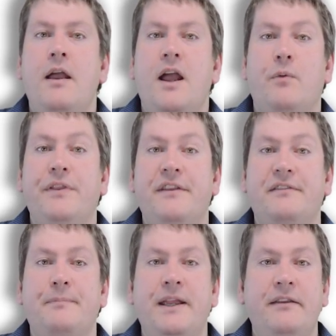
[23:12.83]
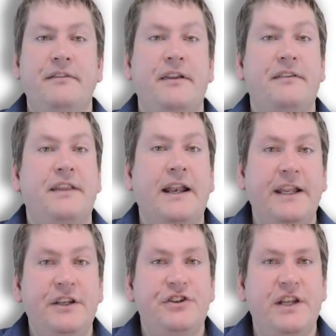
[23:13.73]
What this means is that
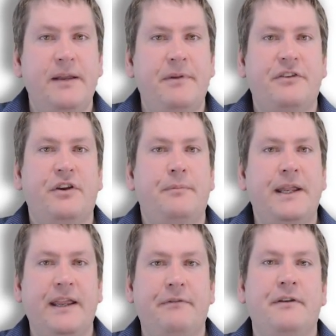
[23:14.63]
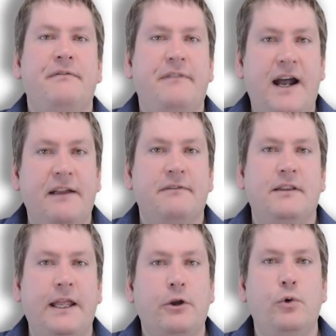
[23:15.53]
each team is going to be given 5
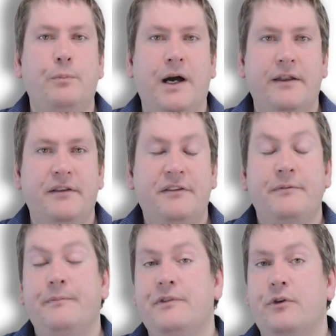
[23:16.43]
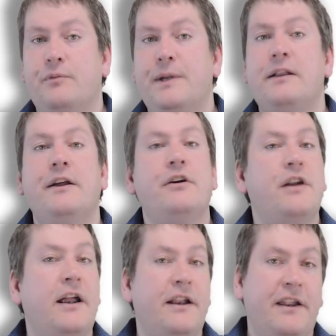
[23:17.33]
late coupons. So to be clear,
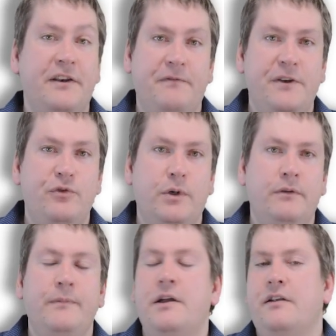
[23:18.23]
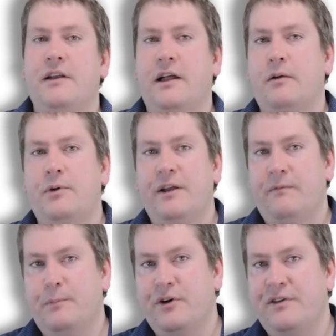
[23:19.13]
not individual, not
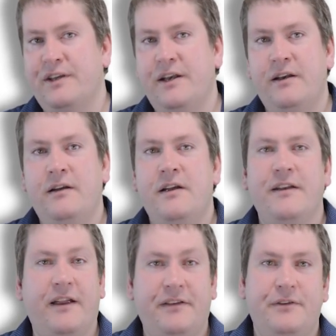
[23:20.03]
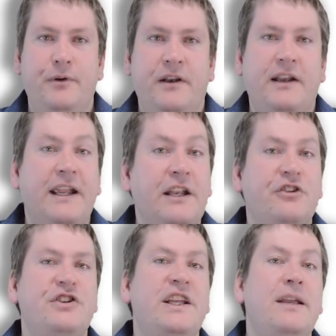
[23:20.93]
person, not student,
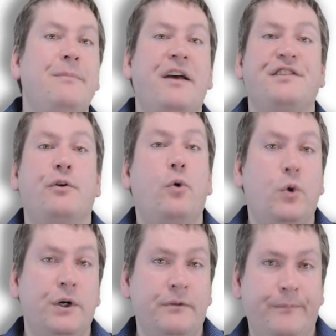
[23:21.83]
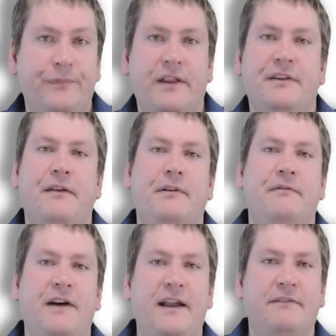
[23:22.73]
each team as a whole is given
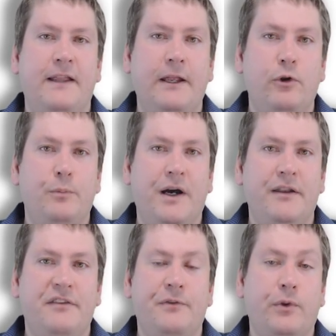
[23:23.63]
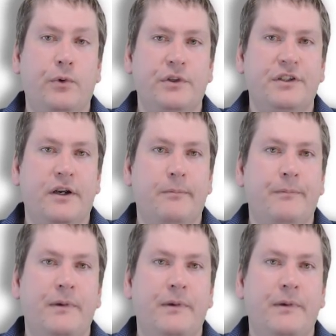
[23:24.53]
5 late coupons for the whole term.